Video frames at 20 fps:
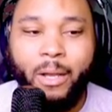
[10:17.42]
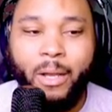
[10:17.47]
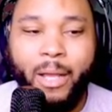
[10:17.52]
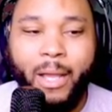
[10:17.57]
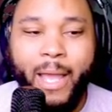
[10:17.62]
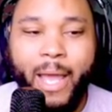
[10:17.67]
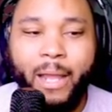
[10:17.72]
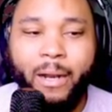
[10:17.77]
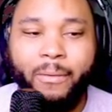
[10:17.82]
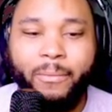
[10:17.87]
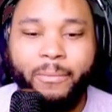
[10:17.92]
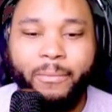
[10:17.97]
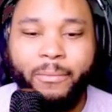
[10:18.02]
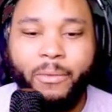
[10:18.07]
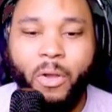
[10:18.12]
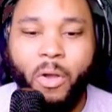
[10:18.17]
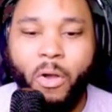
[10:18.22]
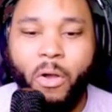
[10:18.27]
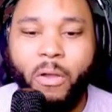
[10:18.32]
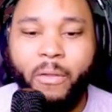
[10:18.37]
Out of
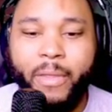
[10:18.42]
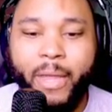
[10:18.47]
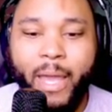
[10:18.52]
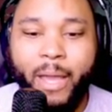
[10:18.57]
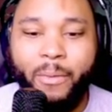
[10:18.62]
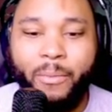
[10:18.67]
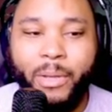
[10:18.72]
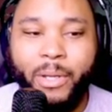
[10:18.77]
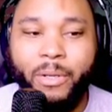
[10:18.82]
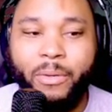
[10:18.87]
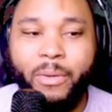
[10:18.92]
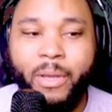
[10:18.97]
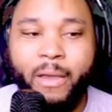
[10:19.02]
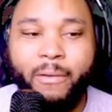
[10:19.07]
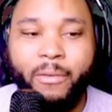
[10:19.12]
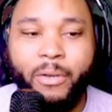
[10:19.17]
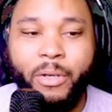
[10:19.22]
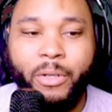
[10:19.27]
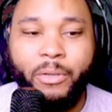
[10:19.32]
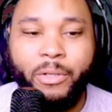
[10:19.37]
all that, we do have
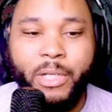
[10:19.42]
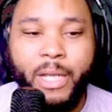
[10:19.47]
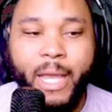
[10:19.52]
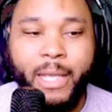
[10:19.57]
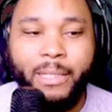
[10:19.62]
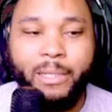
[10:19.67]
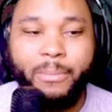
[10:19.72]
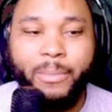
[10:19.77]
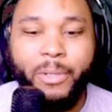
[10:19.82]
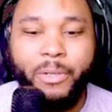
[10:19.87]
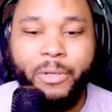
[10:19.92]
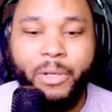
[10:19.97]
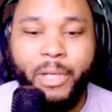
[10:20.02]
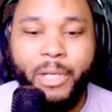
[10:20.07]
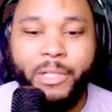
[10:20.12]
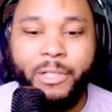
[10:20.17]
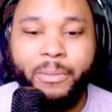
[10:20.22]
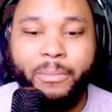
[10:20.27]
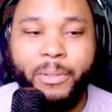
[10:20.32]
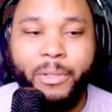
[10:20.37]
a new chassis builder,
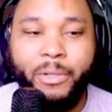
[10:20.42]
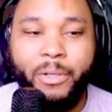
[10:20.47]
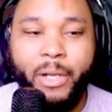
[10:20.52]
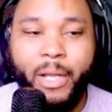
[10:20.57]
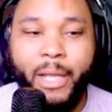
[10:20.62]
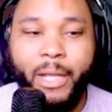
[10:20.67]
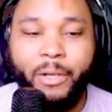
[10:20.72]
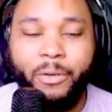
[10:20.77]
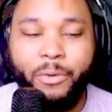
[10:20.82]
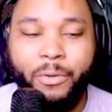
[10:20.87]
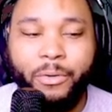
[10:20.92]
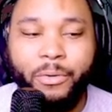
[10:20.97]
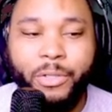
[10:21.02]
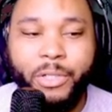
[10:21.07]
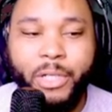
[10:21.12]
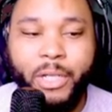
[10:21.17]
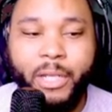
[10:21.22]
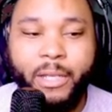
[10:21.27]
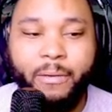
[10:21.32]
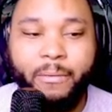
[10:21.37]
engine builder, and crew
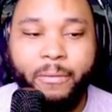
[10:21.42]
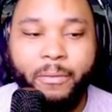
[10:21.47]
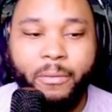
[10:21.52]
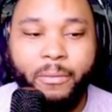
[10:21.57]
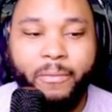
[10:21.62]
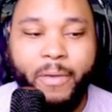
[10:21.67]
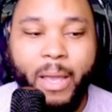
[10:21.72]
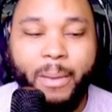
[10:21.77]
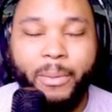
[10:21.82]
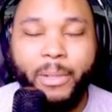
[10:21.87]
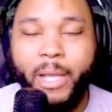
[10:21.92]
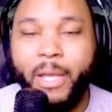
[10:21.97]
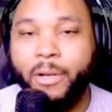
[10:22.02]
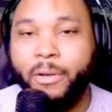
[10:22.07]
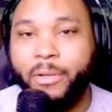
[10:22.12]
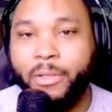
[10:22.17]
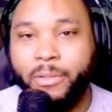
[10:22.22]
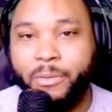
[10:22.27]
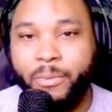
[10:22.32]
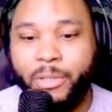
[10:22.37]
chief. Fabricator
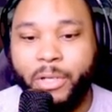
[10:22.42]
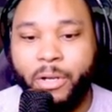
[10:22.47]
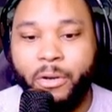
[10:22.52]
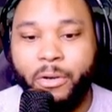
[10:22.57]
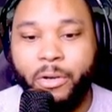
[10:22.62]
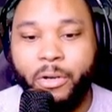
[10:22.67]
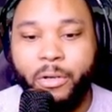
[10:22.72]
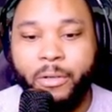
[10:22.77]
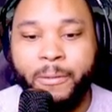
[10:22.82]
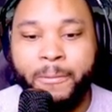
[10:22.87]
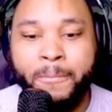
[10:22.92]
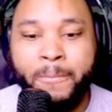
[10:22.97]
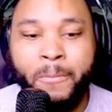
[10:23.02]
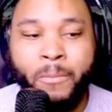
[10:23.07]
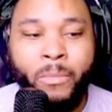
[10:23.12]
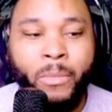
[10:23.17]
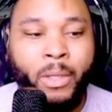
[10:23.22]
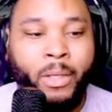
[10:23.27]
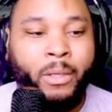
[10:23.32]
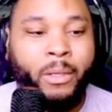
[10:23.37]
is a returner.
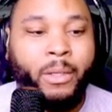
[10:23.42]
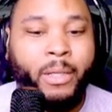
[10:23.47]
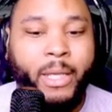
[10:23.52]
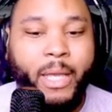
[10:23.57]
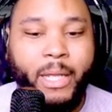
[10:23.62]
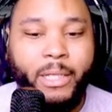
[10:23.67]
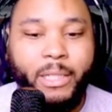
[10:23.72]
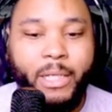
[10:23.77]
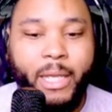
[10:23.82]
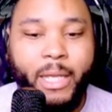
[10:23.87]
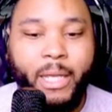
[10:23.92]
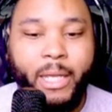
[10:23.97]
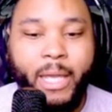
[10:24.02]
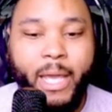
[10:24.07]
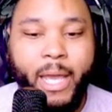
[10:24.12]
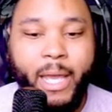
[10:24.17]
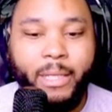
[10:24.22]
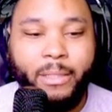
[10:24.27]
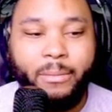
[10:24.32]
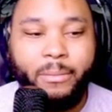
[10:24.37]
Catch can
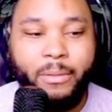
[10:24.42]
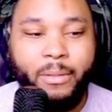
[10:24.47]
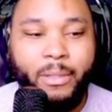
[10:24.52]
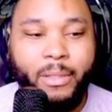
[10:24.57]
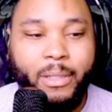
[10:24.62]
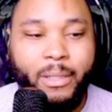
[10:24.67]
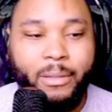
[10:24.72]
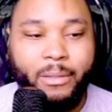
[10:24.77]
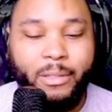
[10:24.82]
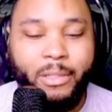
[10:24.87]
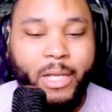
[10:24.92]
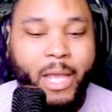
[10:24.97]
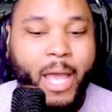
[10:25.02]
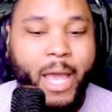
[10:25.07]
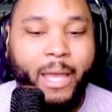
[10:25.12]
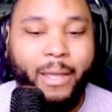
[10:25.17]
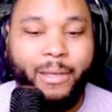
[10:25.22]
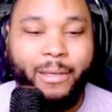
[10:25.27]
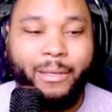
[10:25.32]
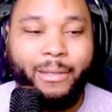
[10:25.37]
gas,
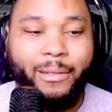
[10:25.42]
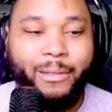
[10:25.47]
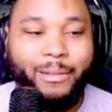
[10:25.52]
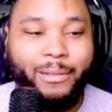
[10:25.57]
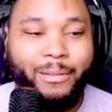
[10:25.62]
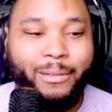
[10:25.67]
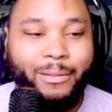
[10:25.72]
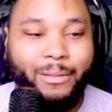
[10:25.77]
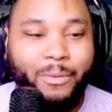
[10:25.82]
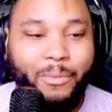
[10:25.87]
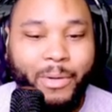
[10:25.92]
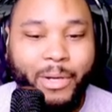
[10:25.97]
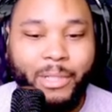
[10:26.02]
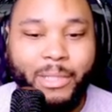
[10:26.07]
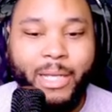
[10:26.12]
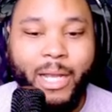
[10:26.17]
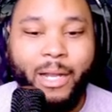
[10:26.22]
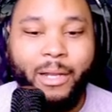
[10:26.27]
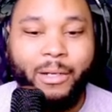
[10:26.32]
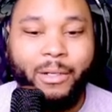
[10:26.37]
jack, rear
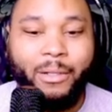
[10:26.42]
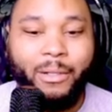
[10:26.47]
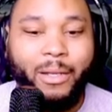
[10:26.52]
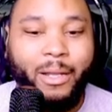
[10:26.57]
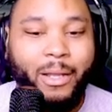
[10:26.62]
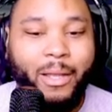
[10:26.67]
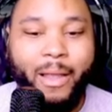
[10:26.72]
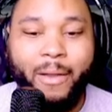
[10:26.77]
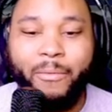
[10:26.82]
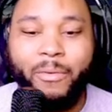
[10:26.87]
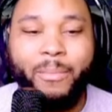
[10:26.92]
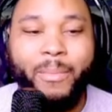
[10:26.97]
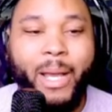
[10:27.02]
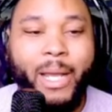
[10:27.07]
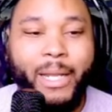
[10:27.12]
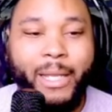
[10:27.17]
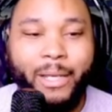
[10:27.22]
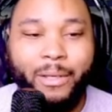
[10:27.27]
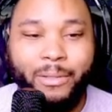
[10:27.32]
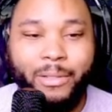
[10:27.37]
tire, uh,
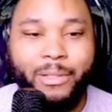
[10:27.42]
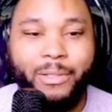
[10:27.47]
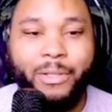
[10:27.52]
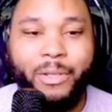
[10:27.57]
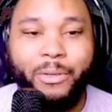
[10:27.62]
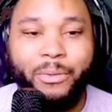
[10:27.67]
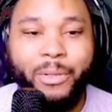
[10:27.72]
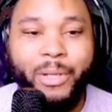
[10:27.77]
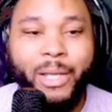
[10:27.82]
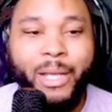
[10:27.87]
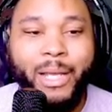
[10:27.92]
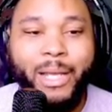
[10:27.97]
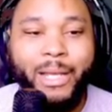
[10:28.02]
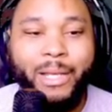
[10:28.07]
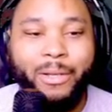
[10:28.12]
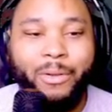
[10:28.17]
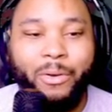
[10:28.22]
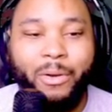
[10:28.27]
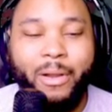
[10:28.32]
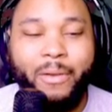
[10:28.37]
everybody else is new.
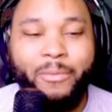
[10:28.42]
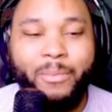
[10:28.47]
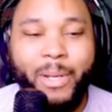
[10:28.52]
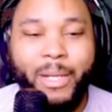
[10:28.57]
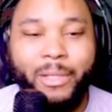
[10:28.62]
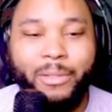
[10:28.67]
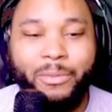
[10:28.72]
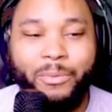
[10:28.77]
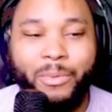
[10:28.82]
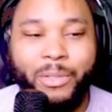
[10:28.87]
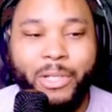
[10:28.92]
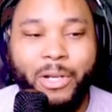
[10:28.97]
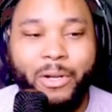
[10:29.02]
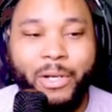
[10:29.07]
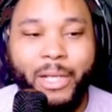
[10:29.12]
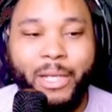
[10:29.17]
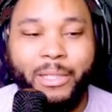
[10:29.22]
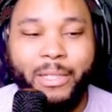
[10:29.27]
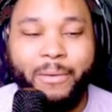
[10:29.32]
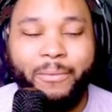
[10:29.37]
Or everybody else is
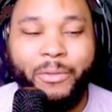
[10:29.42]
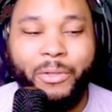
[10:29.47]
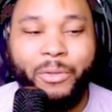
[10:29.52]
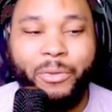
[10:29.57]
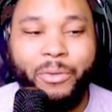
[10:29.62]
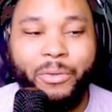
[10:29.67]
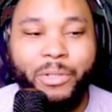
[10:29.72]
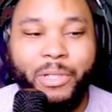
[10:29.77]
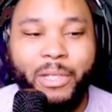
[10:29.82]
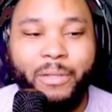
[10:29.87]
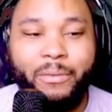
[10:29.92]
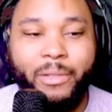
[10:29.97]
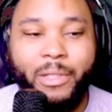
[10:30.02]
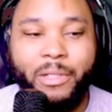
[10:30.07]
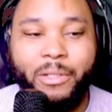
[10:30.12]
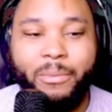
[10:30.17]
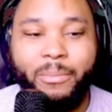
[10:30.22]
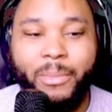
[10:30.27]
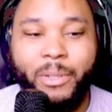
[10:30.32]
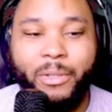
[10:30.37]
returning except for the crew chief,
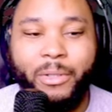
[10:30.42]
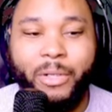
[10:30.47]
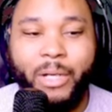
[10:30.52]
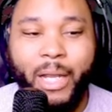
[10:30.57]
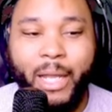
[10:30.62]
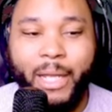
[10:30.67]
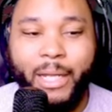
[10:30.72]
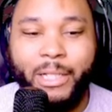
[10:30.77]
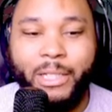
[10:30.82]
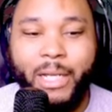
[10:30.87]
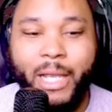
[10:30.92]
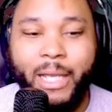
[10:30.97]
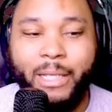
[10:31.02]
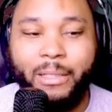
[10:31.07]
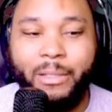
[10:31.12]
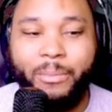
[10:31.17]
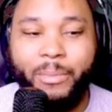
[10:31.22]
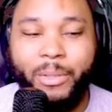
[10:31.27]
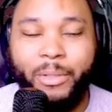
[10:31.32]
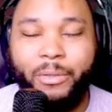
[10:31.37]
engine builder, and
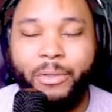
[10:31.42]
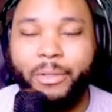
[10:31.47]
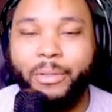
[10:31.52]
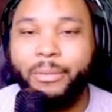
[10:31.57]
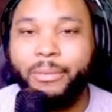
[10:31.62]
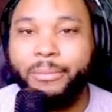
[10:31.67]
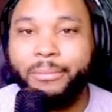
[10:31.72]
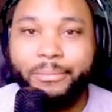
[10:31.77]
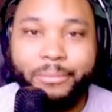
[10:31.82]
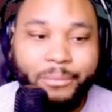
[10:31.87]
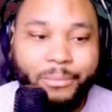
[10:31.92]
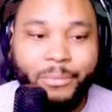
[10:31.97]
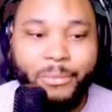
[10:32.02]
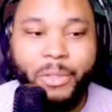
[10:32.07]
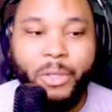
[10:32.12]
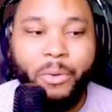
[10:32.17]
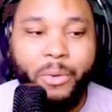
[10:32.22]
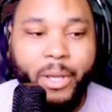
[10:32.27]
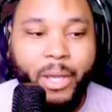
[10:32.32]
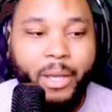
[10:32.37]
chassis builder.
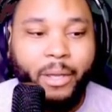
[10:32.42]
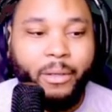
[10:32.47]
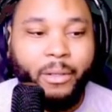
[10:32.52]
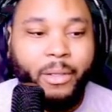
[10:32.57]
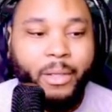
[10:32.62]
Okay.